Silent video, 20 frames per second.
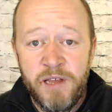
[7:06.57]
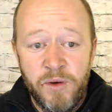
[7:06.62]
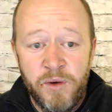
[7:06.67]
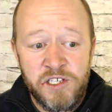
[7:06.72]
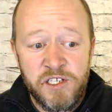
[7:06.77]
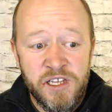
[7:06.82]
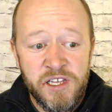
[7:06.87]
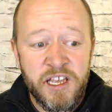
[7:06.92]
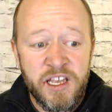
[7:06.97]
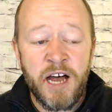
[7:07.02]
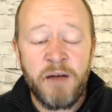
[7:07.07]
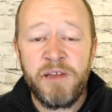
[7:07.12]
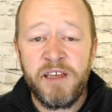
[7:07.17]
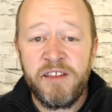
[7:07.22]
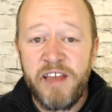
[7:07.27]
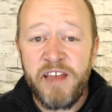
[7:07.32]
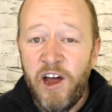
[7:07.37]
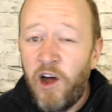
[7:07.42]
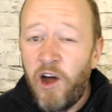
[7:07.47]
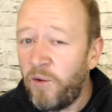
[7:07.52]
which the company
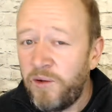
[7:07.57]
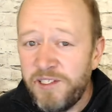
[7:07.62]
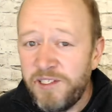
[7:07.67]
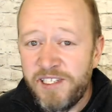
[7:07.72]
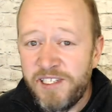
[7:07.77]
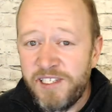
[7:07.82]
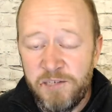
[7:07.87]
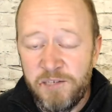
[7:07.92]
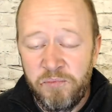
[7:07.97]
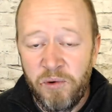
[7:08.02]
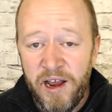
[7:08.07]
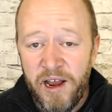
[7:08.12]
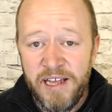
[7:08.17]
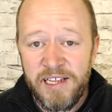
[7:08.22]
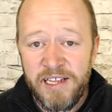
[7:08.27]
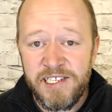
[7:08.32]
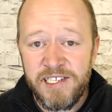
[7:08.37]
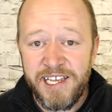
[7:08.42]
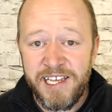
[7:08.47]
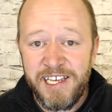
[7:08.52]
that owns these
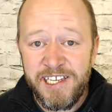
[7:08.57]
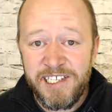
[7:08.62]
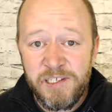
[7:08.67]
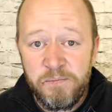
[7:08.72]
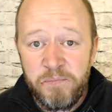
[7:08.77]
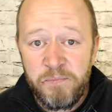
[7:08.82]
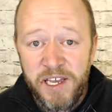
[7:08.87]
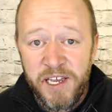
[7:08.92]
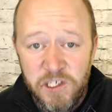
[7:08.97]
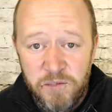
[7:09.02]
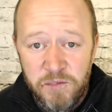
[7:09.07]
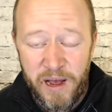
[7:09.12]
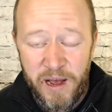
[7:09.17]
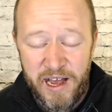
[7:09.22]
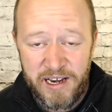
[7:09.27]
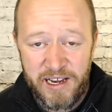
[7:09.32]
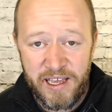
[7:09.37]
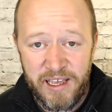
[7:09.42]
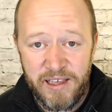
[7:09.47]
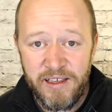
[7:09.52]
brands is
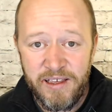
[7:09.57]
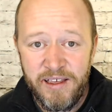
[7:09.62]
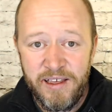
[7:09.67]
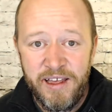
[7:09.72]
Beachbody.